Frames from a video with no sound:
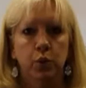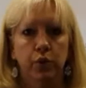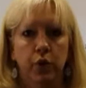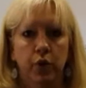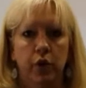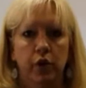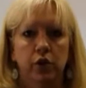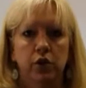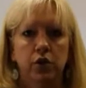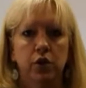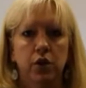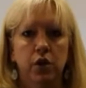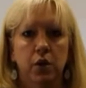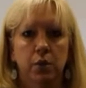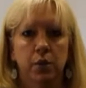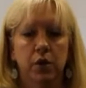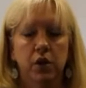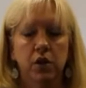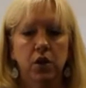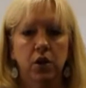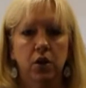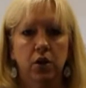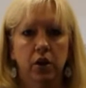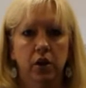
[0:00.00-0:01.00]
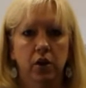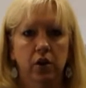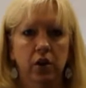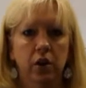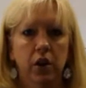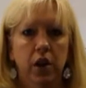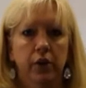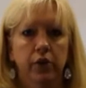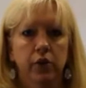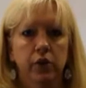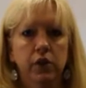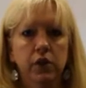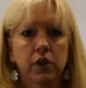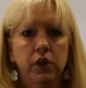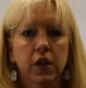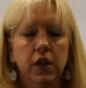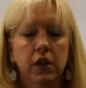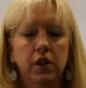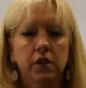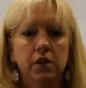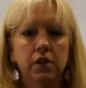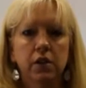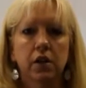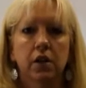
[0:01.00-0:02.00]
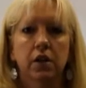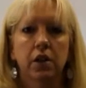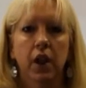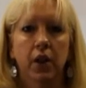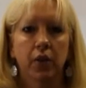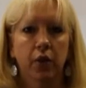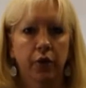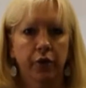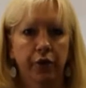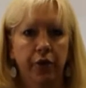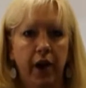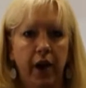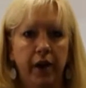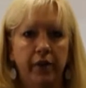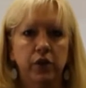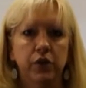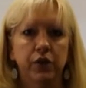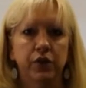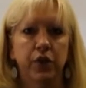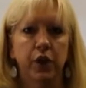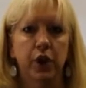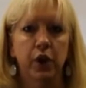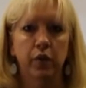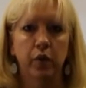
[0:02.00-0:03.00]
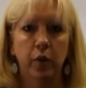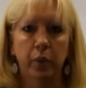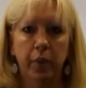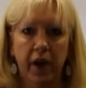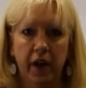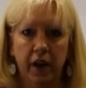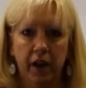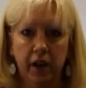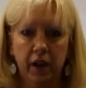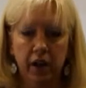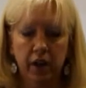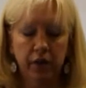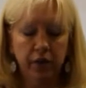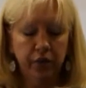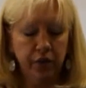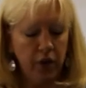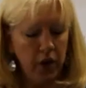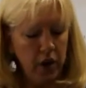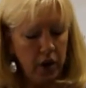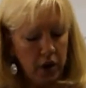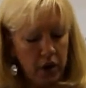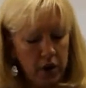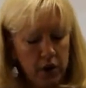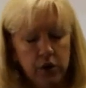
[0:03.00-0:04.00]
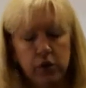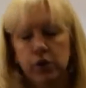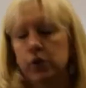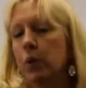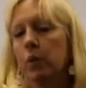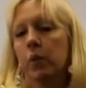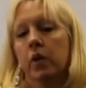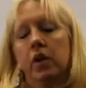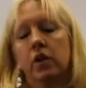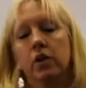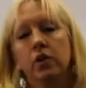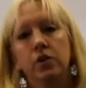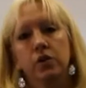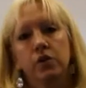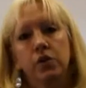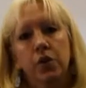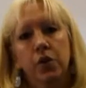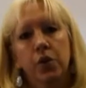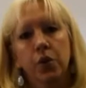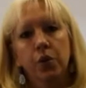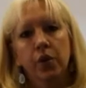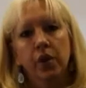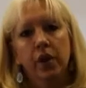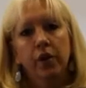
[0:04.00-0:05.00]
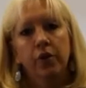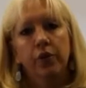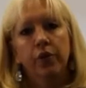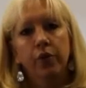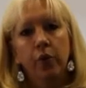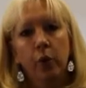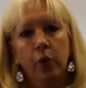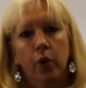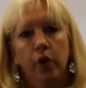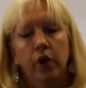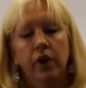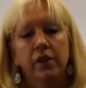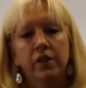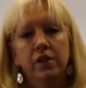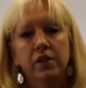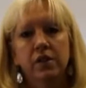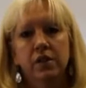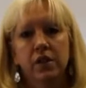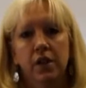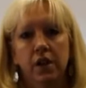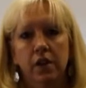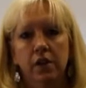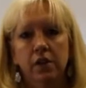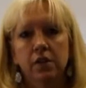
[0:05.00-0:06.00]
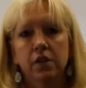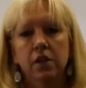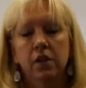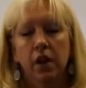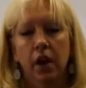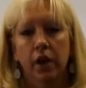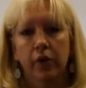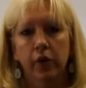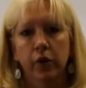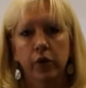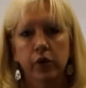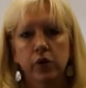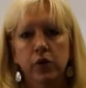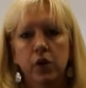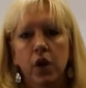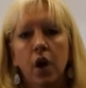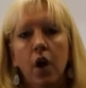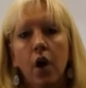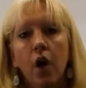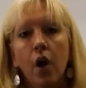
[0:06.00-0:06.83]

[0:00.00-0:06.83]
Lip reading: on to the material in level 6. Level 5 is very repetitive. So we use 3, 4, and 6 levels.